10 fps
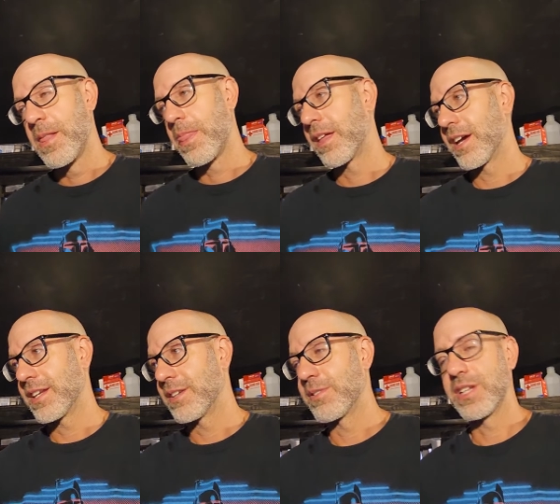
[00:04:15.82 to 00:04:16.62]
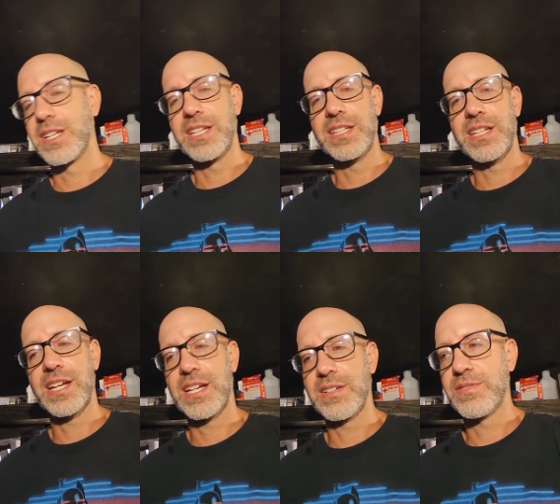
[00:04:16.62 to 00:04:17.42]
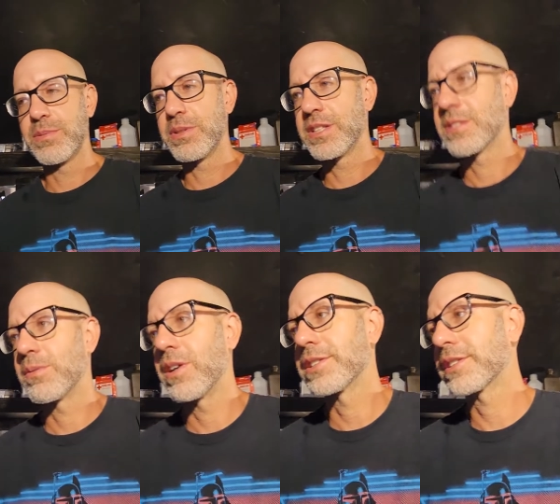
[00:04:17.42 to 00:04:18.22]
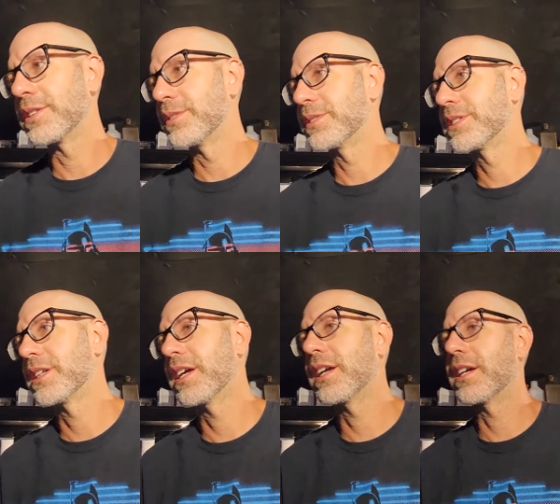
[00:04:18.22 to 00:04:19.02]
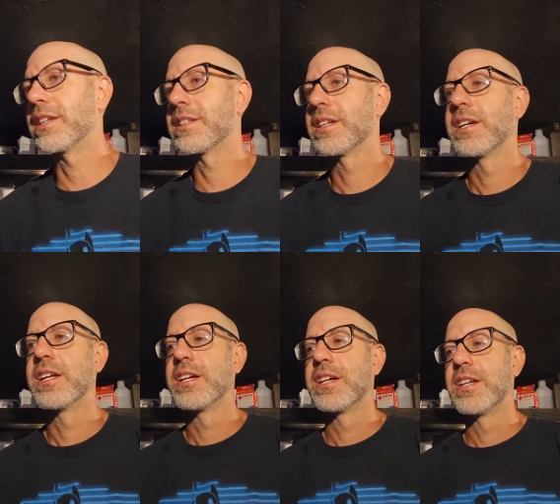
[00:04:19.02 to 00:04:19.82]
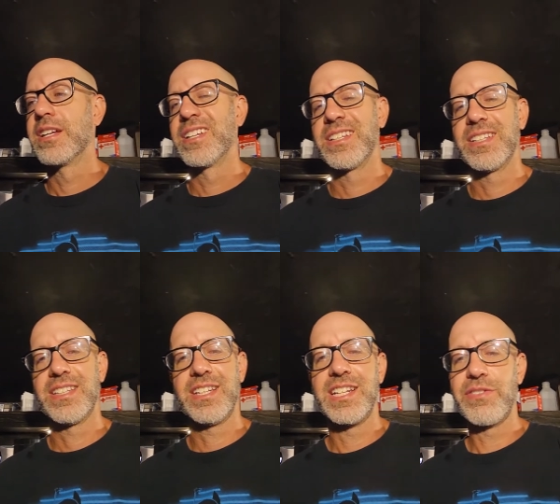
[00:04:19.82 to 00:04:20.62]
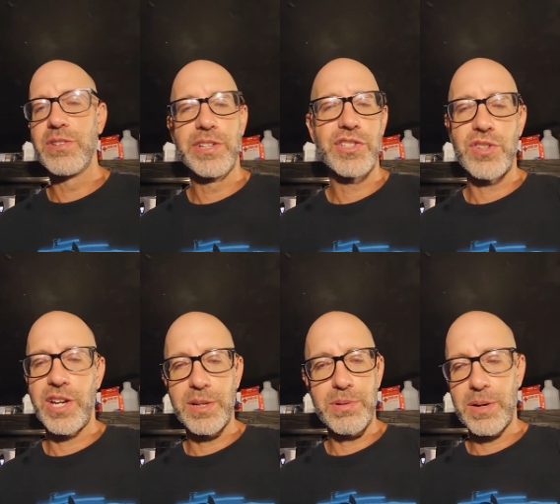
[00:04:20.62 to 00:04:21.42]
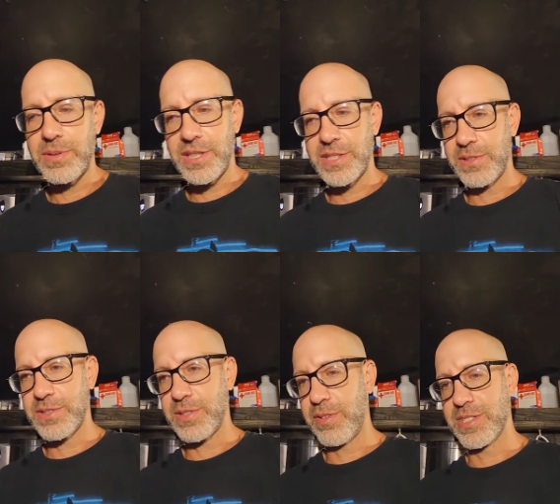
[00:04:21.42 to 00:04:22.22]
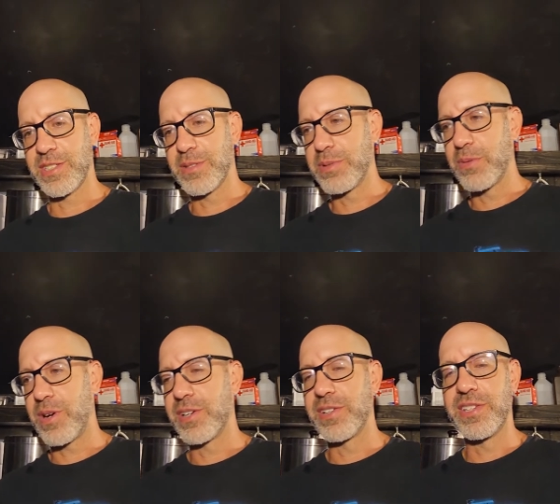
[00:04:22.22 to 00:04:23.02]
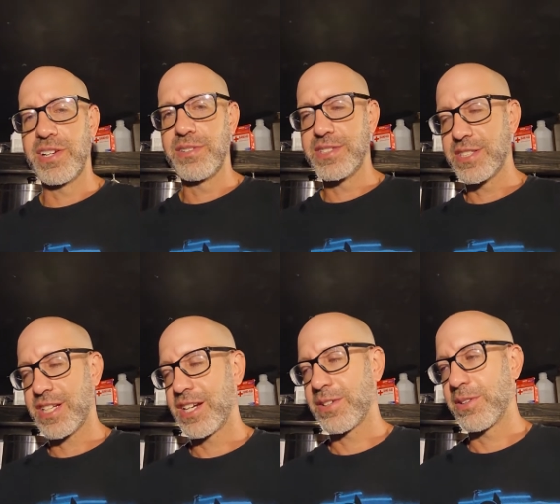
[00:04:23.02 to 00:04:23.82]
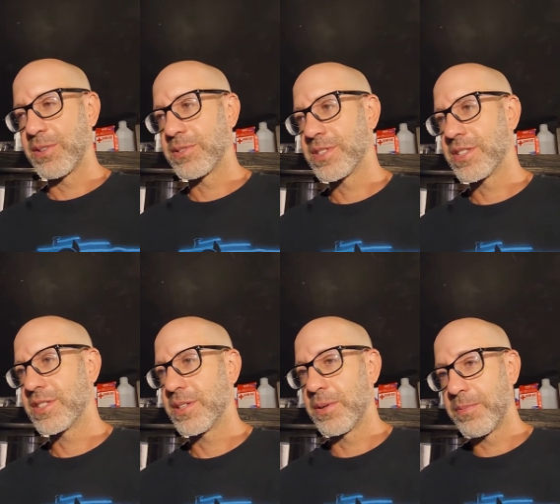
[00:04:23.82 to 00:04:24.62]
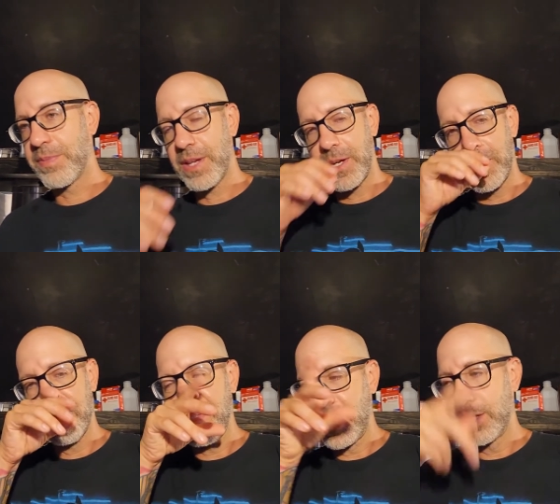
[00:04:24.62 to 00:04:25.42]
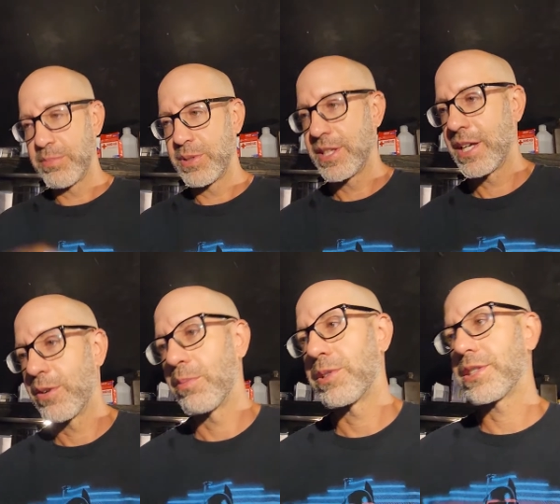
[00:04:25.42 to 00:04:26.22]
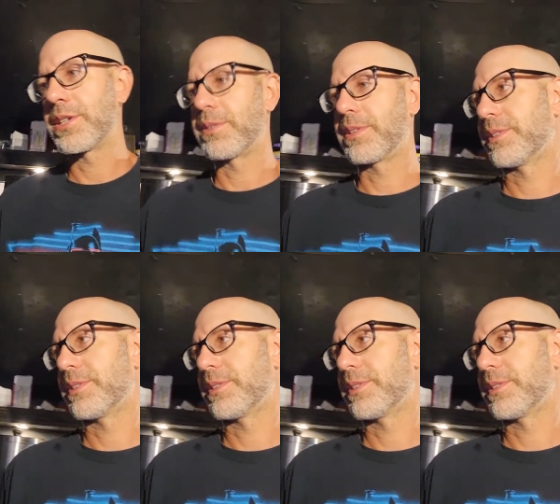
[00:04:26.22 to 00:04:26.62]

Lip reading: I didn't really need to have a place to wash clothes. And it never really drained properly, so there was always a little bit of water in there and it was just kind of gross. So I did put in that normal shower.